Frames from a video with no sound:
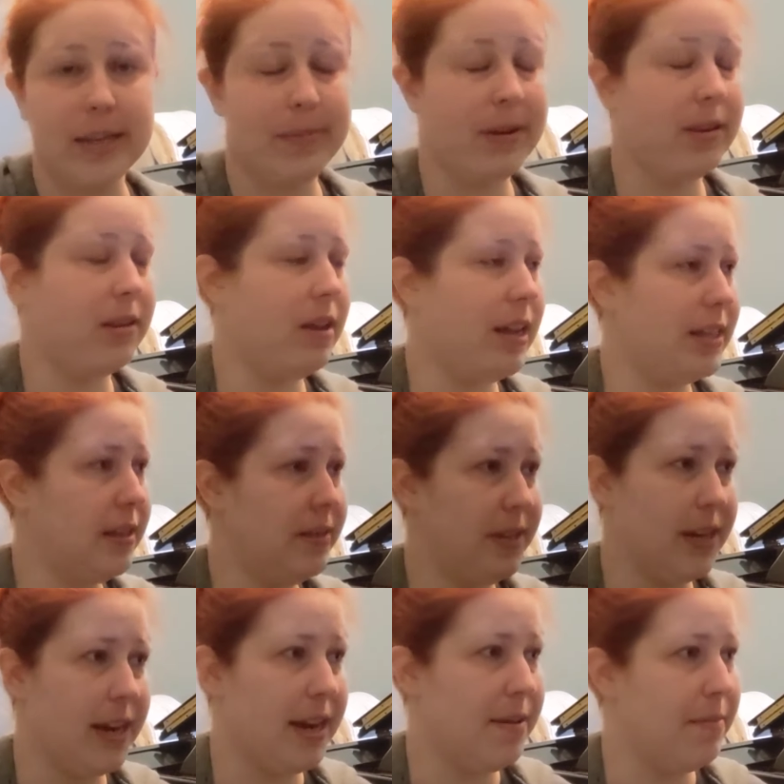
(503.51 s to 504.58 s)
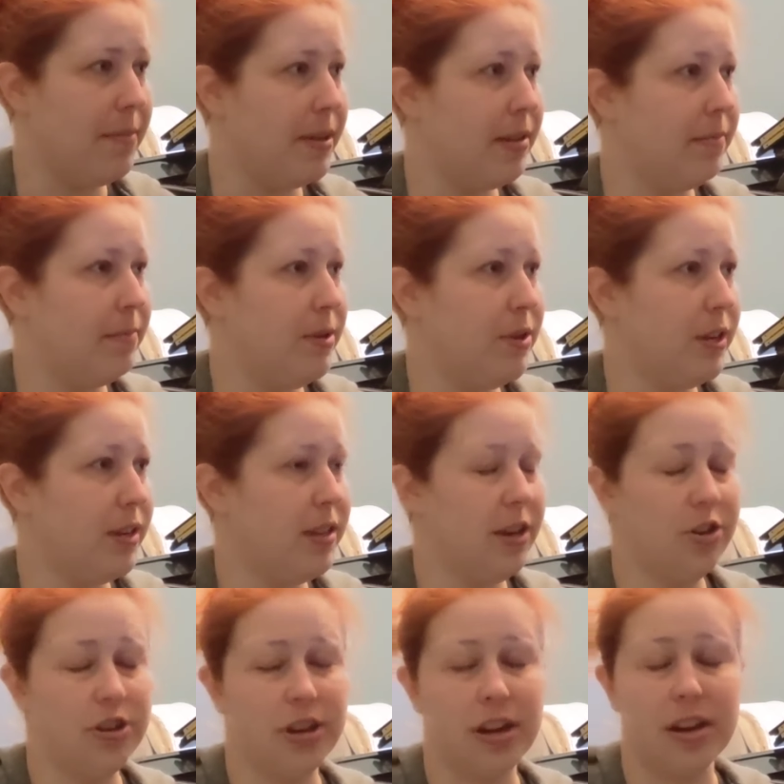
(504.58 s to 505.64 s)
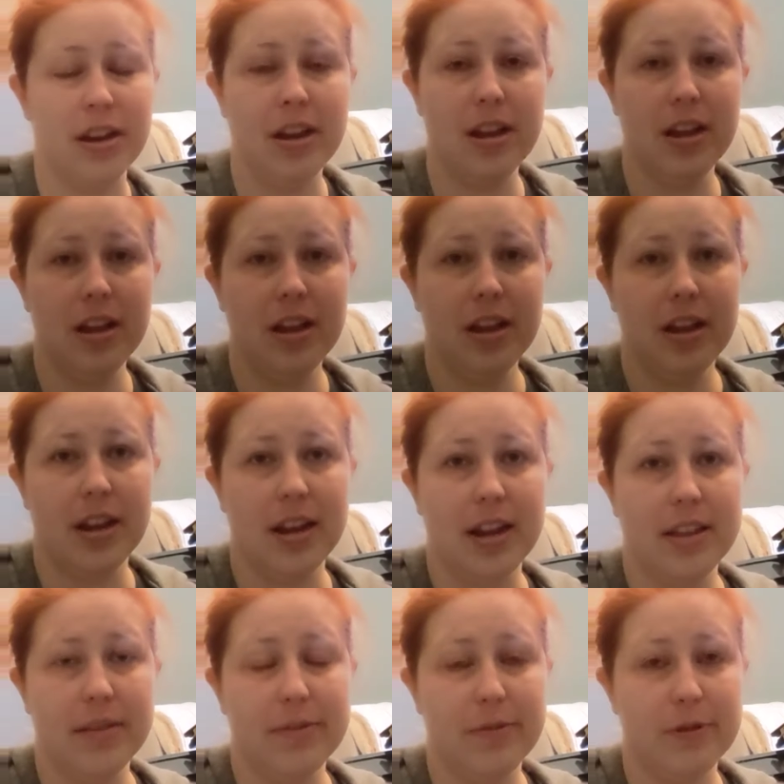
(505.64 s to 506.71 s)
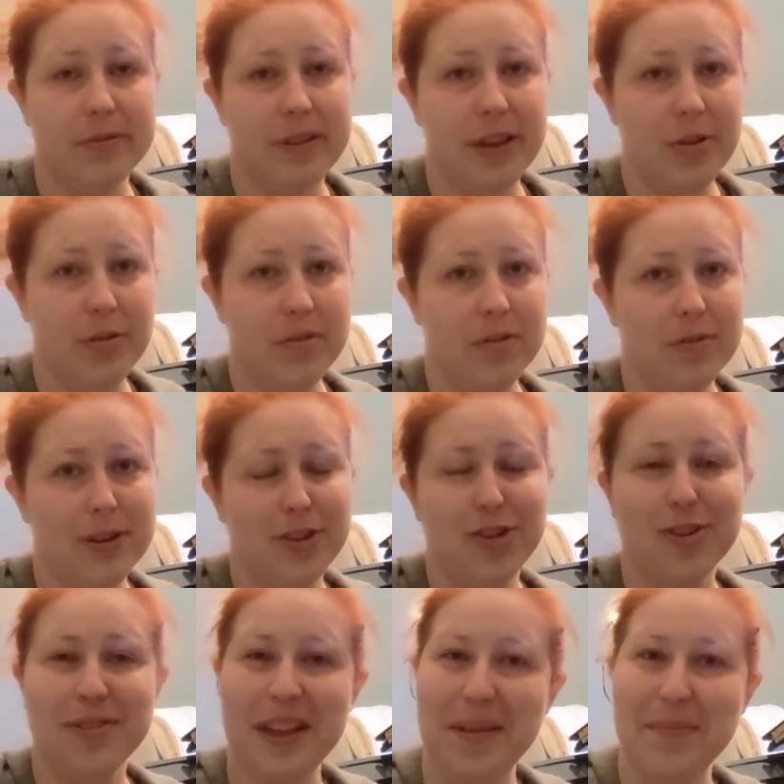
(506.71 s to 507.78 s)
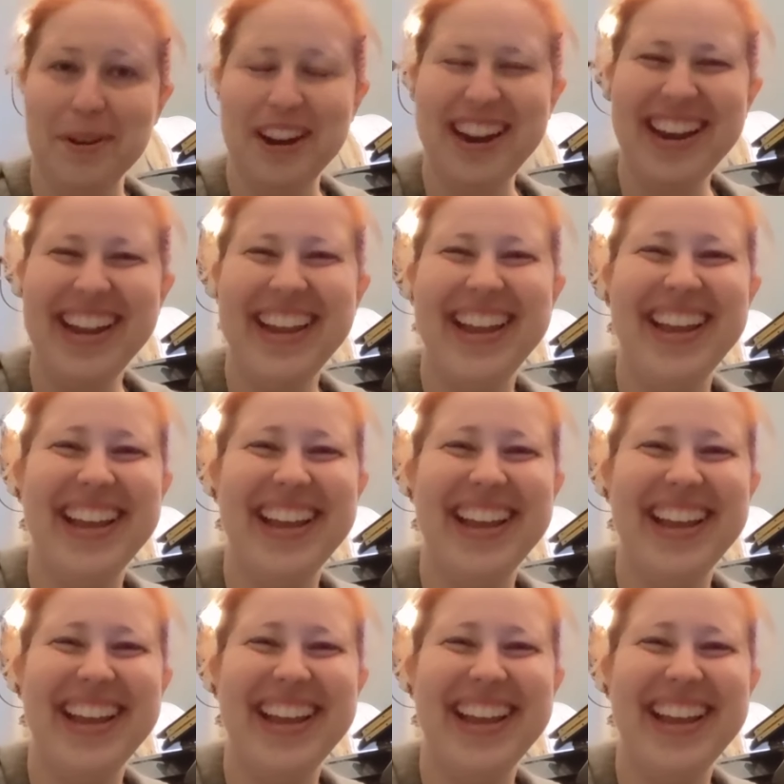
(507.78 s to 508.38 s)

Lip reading: I spent lots of time in the music section at the Fort Vancouver Regional Library